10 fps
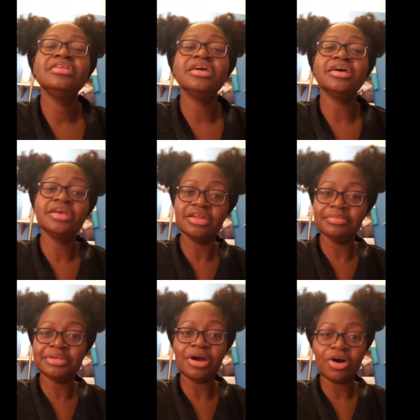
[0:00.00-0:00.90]
The
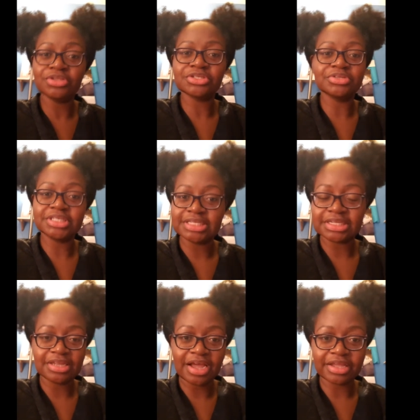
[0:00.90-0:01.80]
enemy also
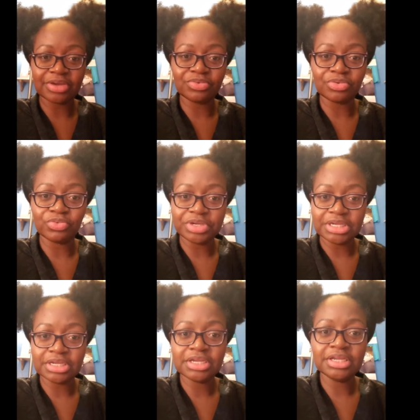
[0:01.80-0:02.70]
doesn't like it when
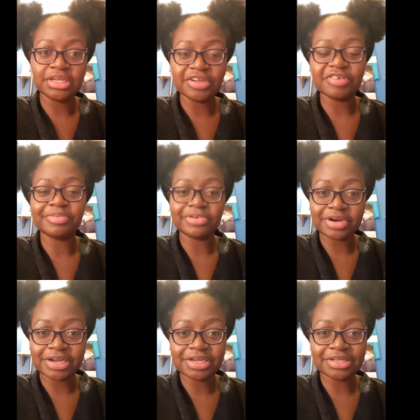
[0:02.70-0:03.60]
we give
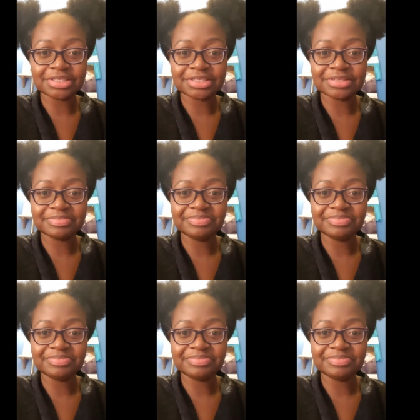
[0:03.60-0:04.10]
praise.